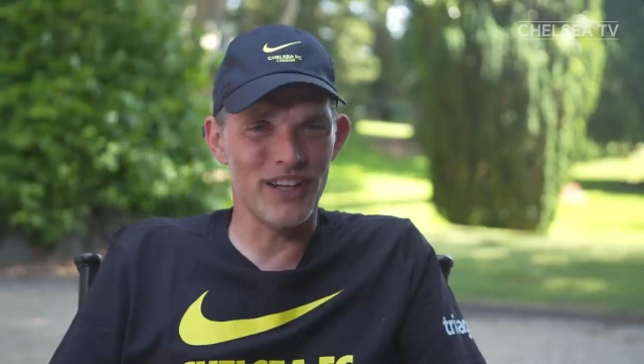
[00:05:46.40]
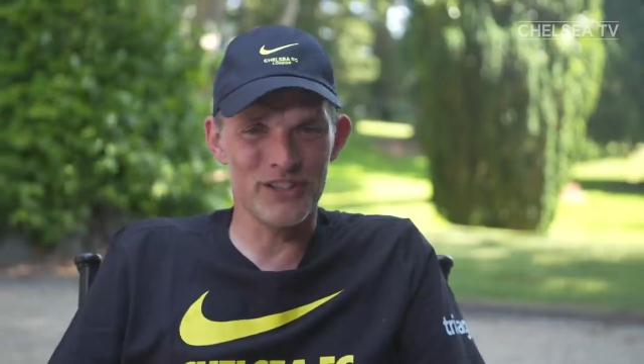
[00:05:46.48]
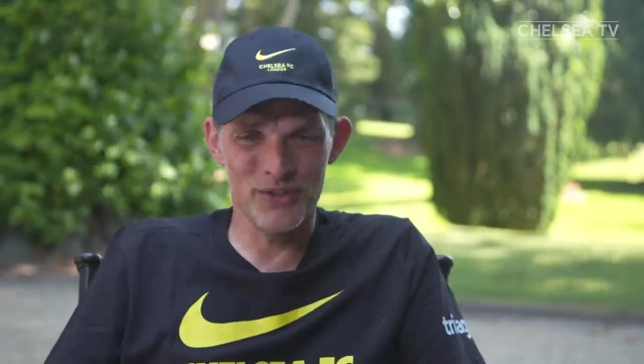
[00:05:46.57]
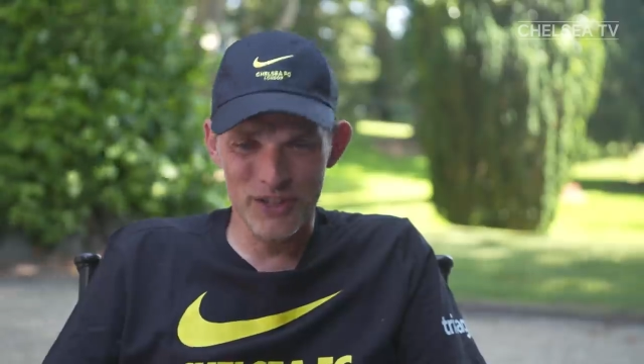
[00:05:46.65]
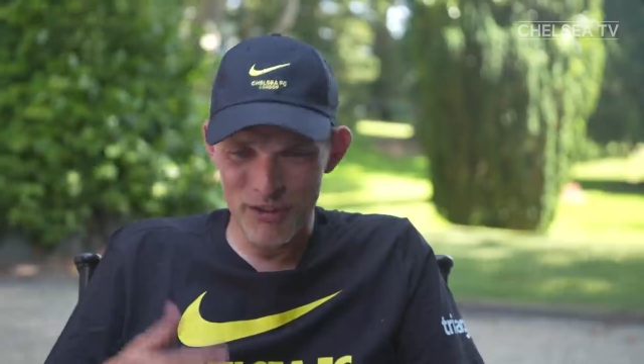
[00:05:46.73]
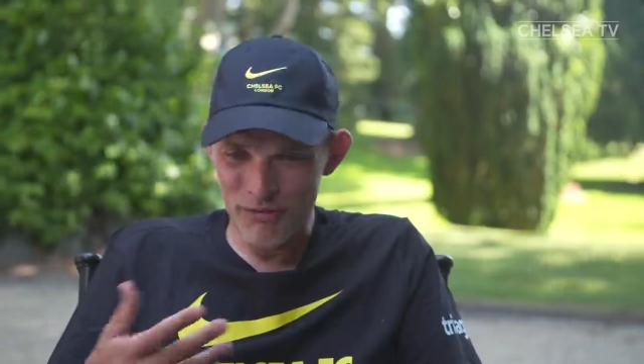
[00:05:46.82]
I
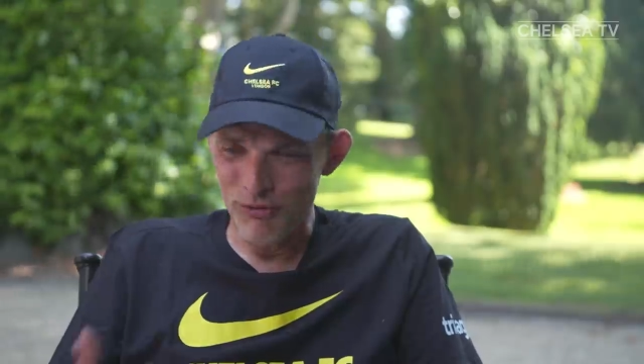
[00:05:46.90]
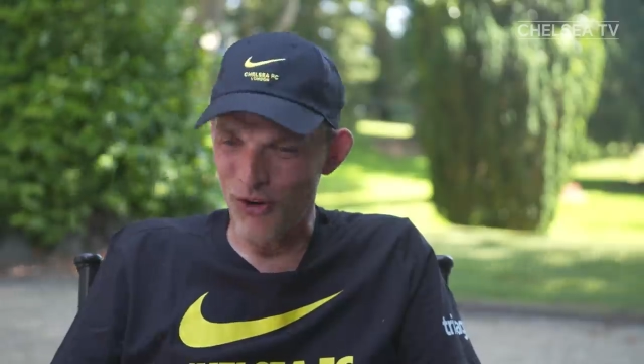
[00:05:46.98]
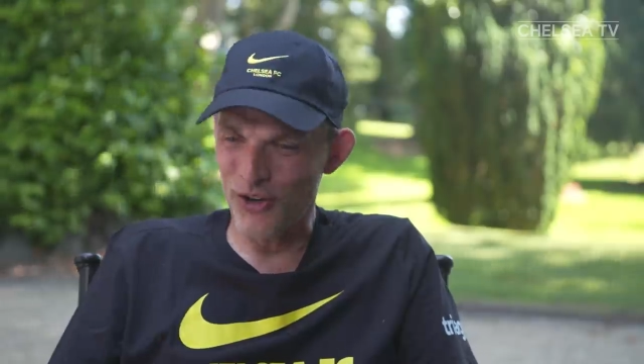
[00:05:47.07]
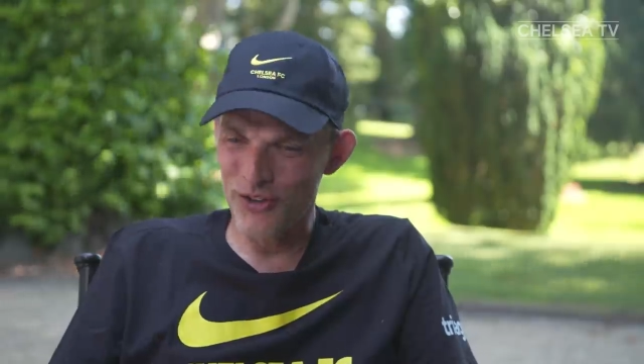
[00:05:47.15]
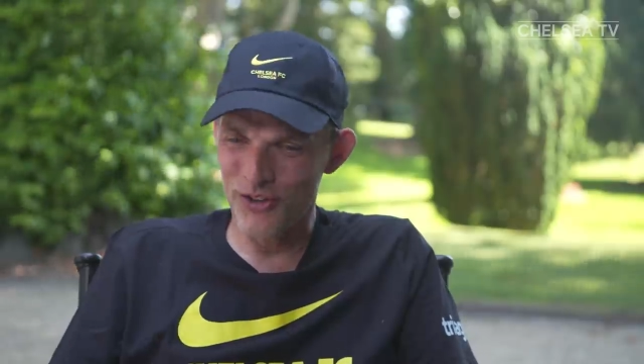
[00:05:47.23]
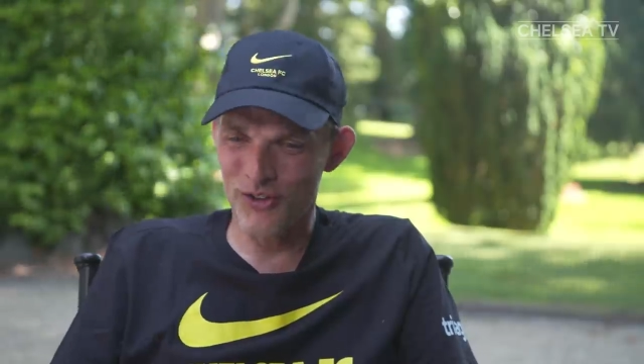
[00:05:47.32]
should have
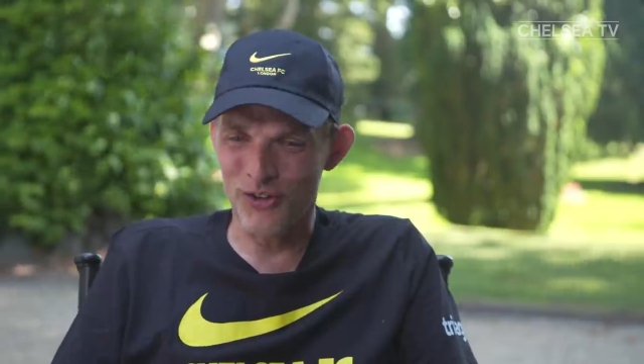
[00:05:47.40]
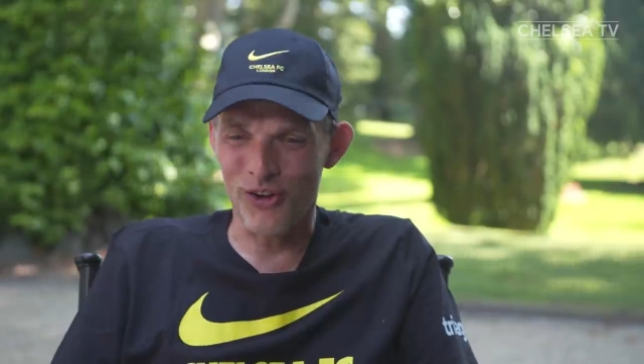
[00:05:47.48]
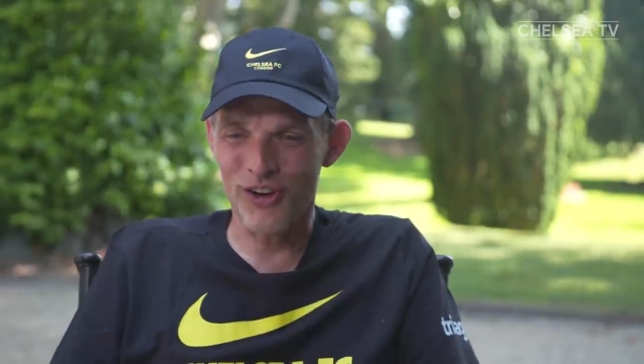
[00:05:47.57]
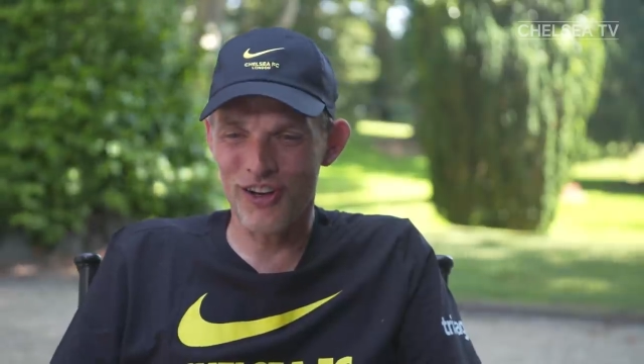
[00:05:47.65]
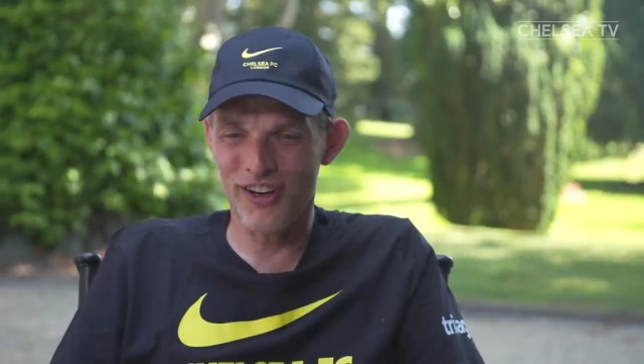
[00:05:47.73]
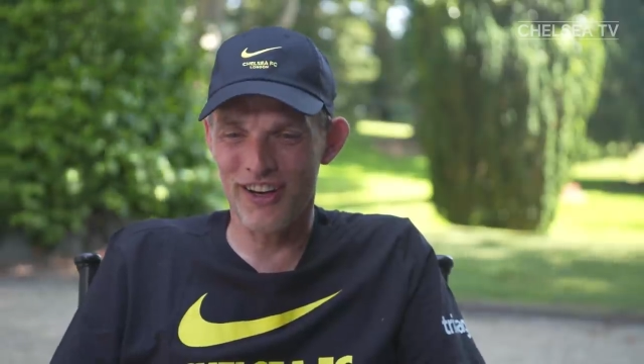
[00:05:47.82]
walked the
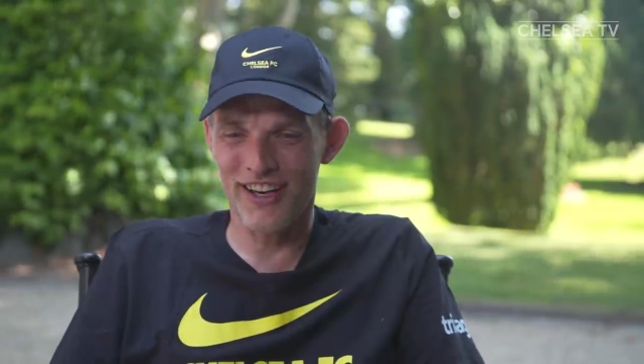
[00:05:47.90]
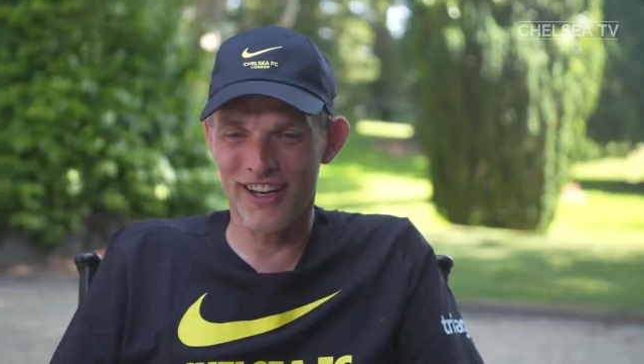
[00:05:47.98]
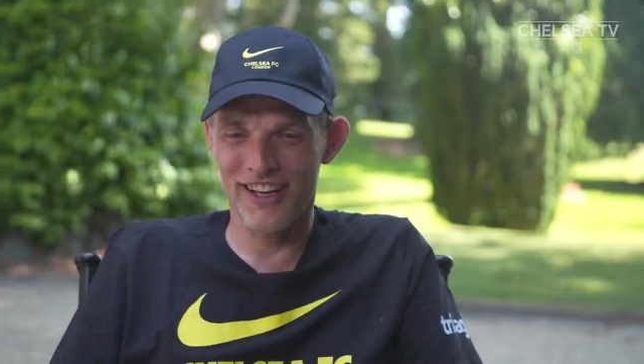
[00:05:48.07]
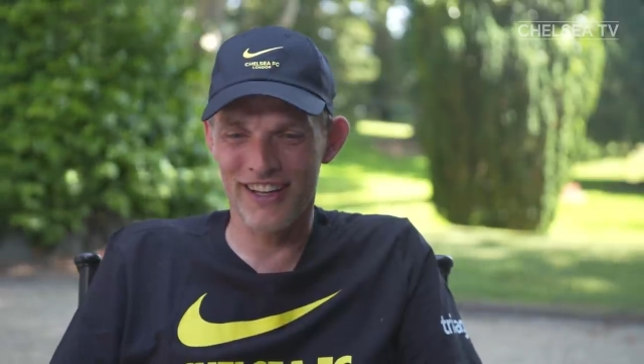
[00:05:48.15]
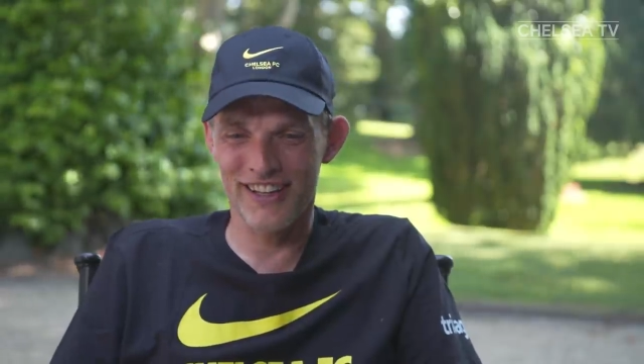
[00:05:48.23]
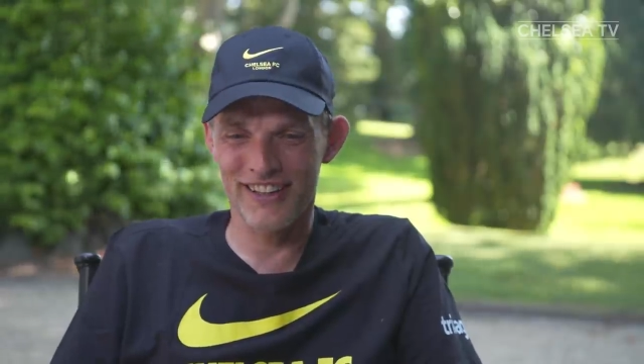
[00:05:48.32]
talk.
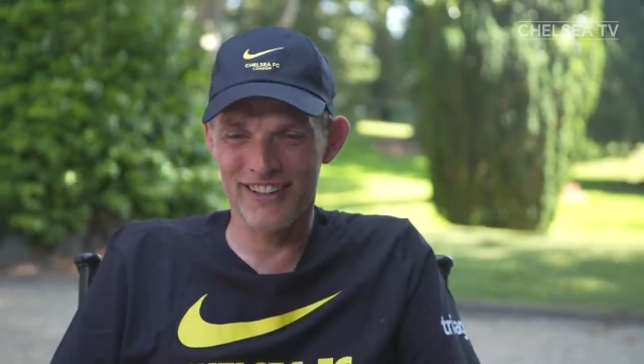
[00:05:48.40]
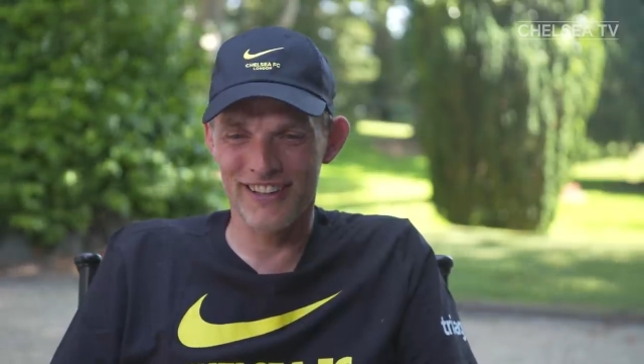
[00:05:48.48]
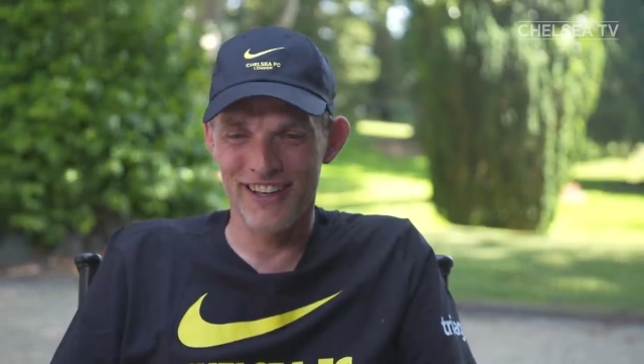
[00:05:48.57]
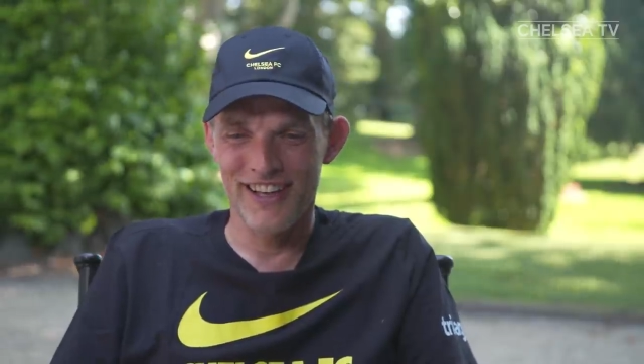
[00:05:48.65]
And